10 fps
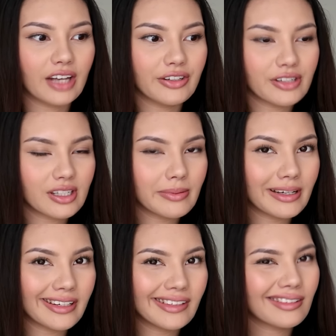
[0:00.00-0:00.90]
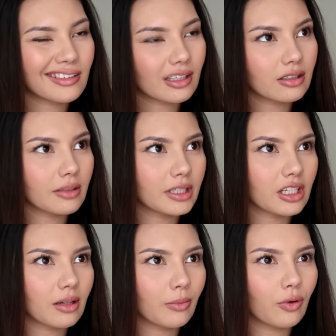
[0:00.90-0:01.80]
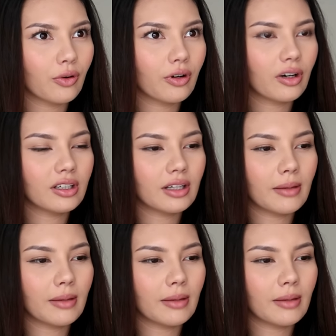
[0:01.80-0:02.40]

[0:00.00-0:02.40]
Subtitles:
Used to be, not so much anymore,